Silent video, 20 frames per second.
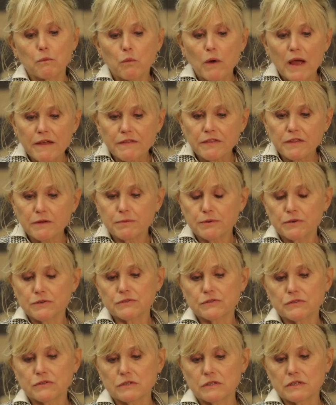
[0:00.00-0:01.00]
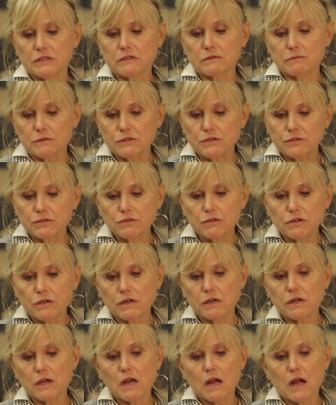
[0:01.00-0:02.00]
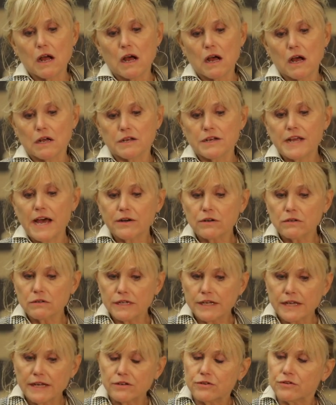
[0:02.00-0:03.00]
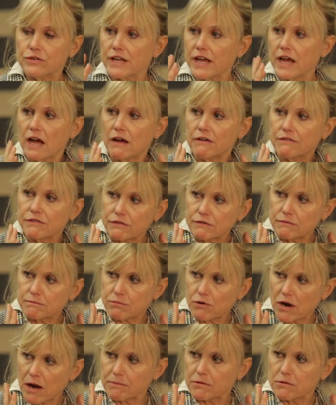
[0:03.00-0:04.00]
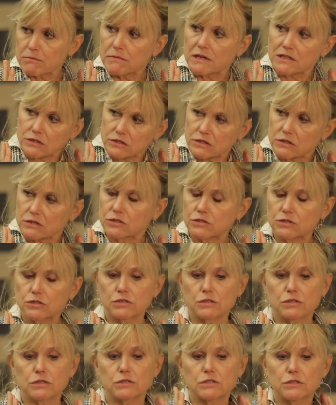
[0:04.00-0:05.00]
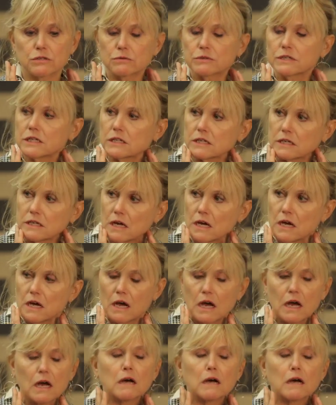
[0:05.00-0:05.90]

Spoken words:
When the person is mature, not only do they have the proper musculature to really